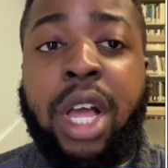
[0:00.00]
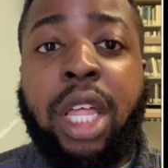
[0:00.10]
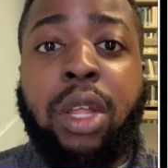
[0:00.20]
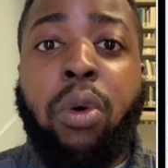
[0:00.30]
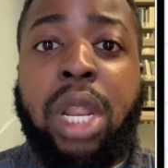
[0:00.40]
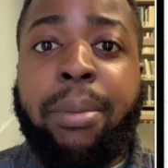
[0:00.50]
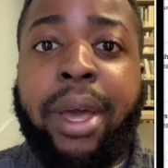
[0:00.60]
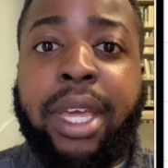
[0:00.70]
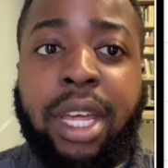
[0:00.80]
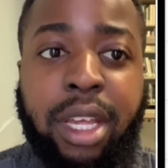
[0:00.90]
Not only am I
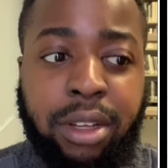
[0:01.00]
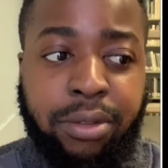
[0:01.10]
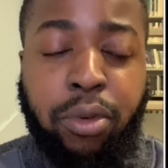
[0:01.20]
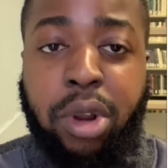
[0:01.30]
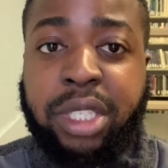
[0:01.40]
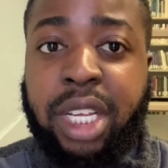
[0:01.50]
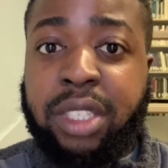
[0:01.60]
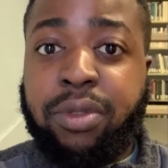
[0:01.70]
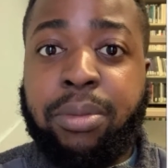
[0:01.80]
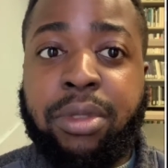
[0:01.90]
getting 40 cents
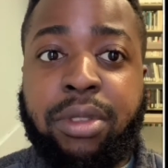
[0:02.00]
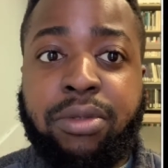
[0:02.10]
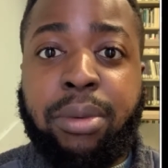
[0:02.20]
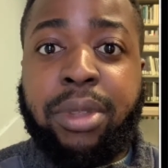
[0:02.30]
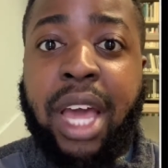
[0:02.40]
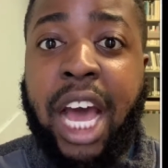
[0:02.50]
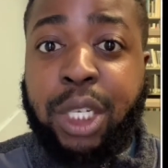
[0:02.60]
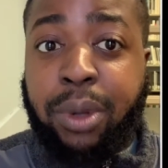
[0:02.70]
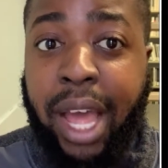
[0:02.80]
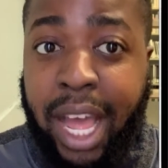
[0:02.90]
from the
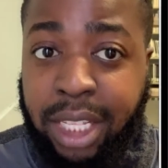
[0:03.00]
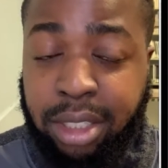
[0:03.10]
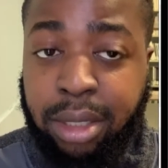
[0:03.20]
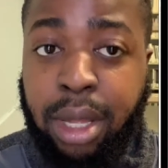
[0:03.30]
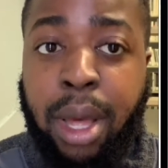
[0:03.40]
actual ads,